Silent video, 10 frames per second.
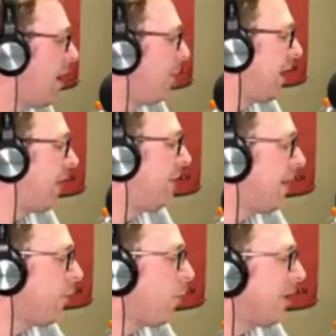But I've
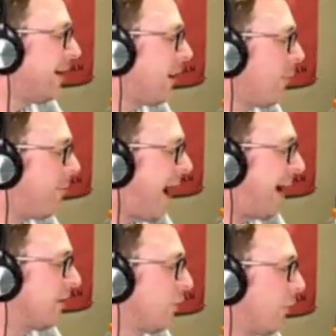never wanted to go
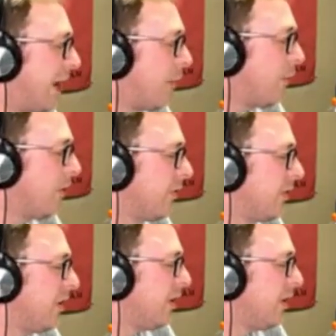back to when I was